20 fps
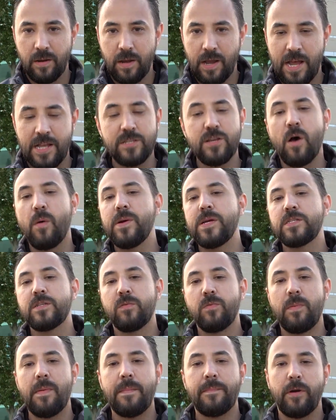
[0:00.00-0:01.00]
As always,
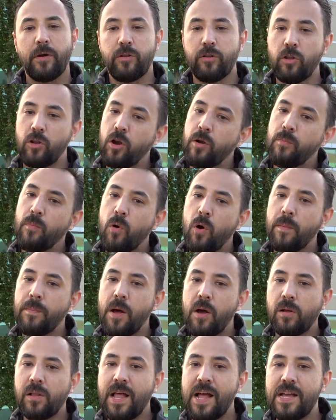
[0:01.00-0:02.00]
remember to learn more
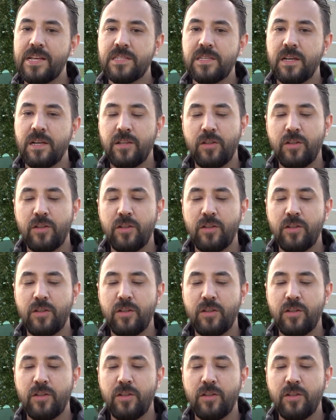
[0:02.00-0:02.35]
about glass,